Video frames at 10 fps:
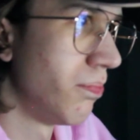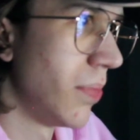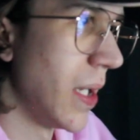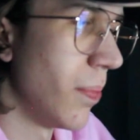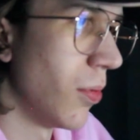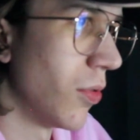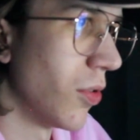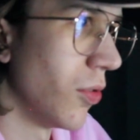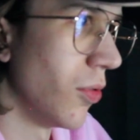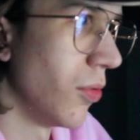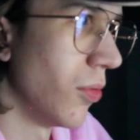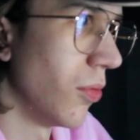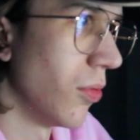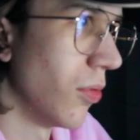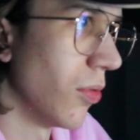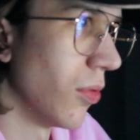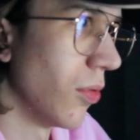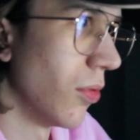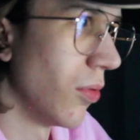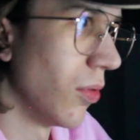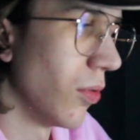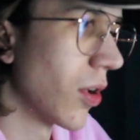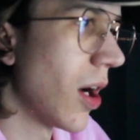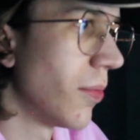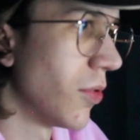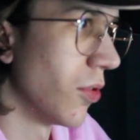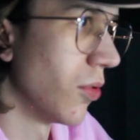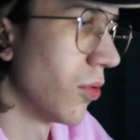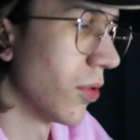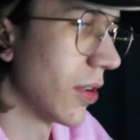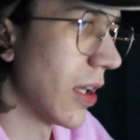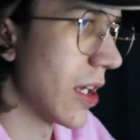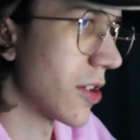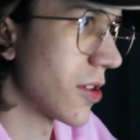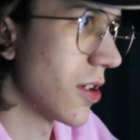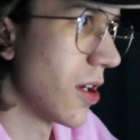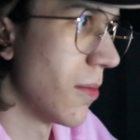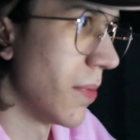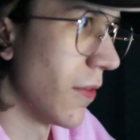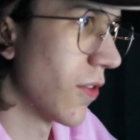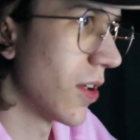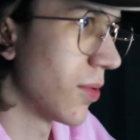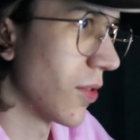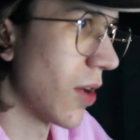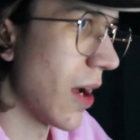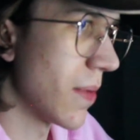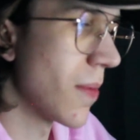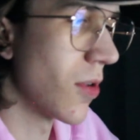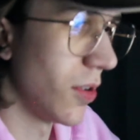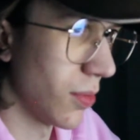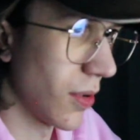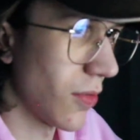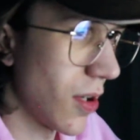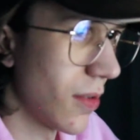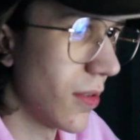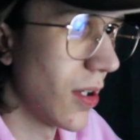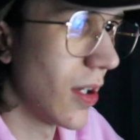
people to look up to or slash be friends with or have memories with, right?